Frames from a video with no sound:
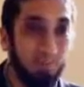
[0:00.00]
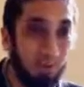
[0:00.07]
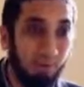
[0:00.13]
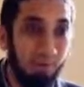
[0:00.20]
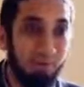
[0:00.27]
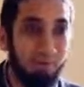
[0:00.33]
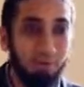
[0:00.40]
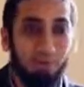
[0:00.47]

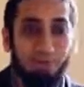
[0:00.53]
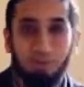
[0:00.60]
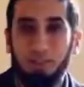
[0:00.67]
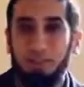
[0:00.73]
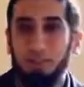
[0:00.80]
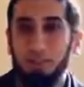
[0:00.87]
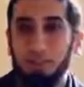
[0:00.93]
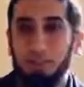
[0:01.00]
4 names of
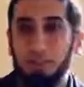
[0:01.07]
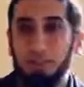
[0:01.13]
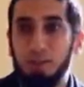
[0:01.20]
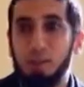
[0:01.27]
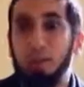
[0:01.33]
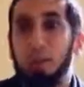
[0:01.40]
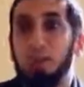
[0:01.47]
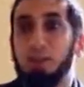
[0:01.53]
Allah.
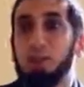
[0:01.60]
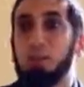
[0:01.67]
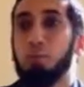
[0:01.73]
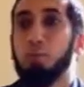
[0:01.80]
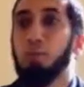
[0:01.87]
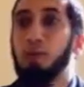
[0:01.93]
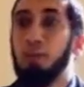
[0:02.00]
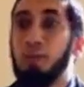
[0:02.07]
It
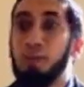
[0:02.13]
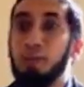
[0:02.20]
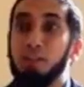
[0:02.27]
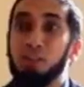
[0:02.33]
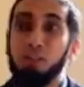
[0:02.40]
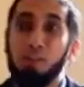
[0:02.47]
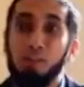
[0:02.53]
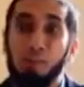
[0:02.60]
is making
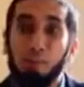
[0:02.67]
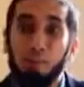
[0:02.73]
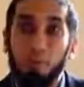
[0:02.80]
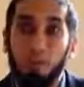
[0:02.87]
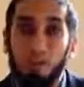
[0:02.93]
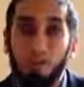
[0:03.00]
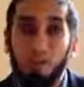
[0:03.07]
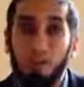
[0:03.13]
us
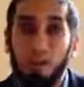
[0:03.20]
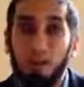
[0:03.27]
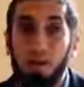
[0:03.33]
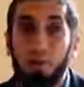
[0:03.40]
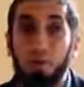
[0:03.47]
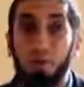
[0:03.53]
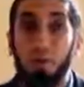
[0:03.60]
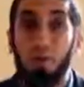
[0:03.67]
remember
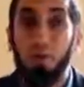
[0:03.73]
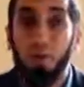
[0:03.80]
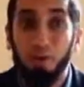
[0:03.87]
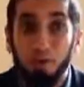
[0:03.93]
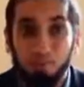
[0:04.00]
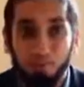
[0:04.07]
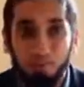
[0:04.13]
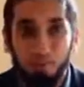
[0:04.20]
Allah
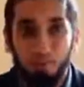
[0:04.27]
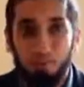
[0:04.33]
more.